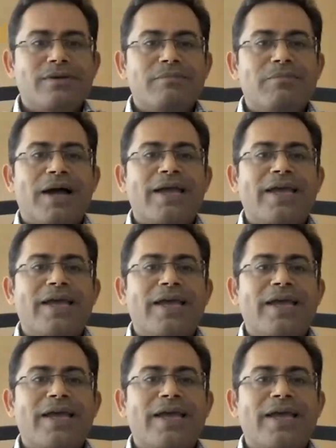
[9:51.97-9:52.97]
by
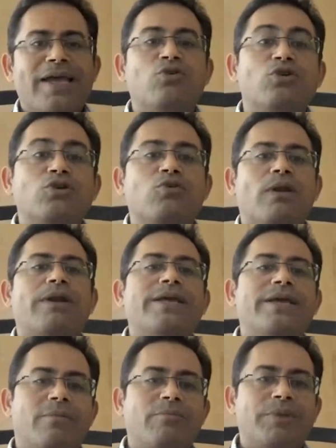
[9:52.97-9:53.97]
investing in good
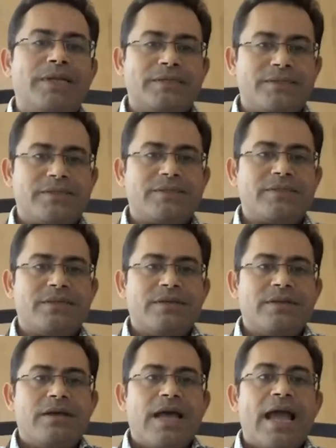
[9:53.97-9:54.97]
quality companies.
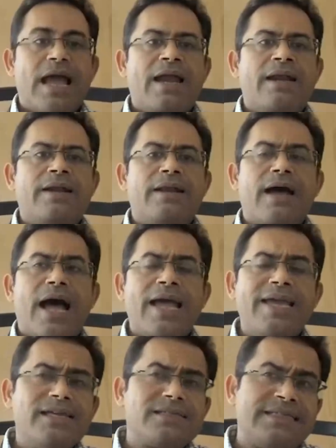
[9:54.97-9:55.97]
And
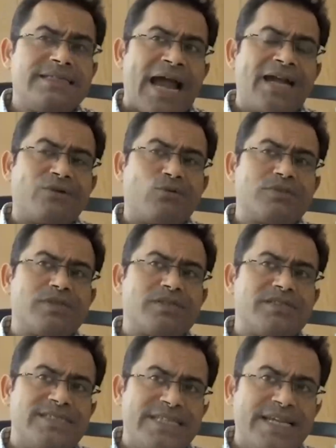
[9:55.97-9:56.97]
I guess that was a
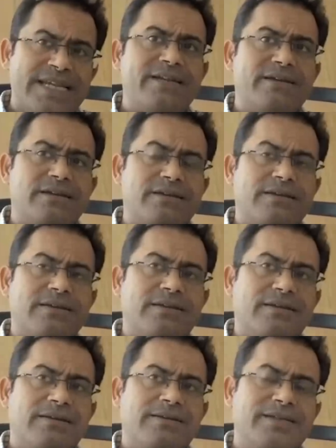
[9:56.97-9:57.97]
seed
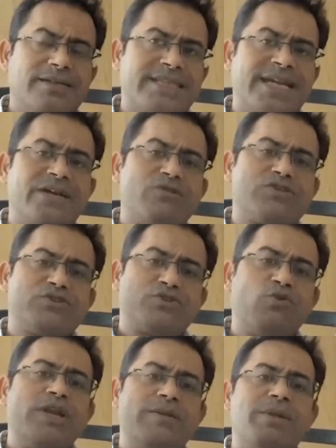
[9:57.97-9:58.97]
the seed was
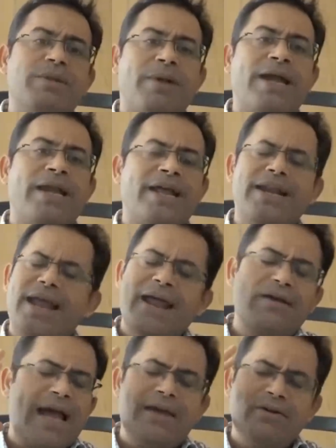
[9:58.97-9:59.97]
sown in my mind, and
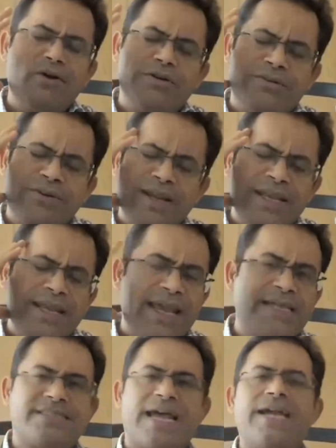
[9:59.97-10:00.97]
I got
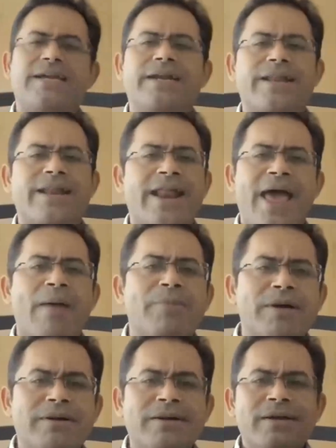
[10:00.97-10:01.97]
really excited and
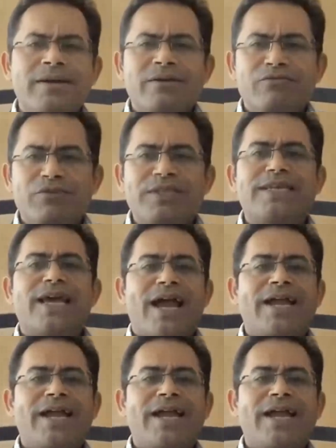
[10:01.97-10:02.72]
enamored with the